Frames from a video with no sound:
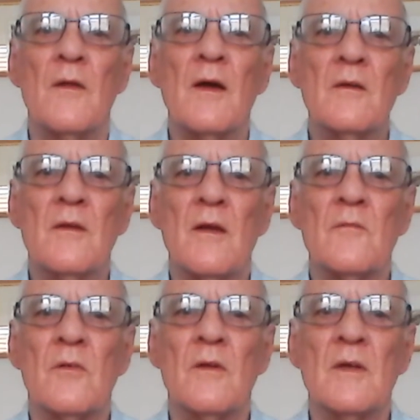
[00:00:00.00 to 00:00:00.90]
Thank you
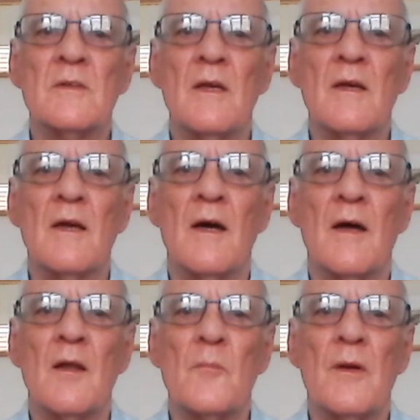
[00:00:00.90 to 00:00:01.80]
then for listening,
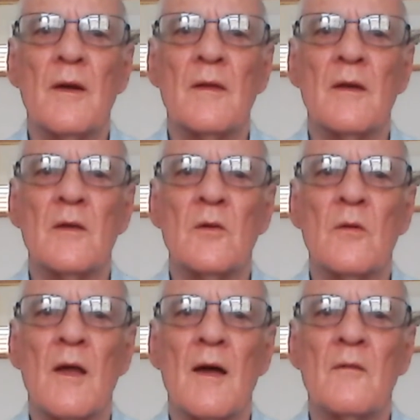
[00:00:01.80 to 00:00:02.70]
and I pray that you
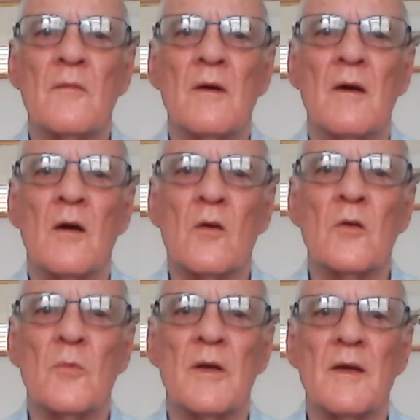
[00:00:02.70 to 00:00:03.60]
will have a
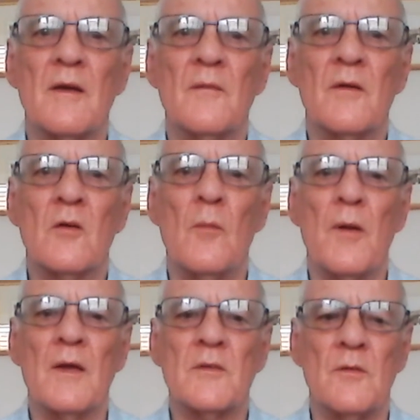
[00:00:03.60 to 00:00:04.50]
good week. God
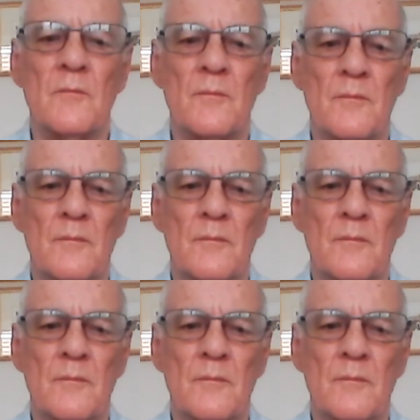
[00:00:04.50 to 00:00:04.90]
bless you.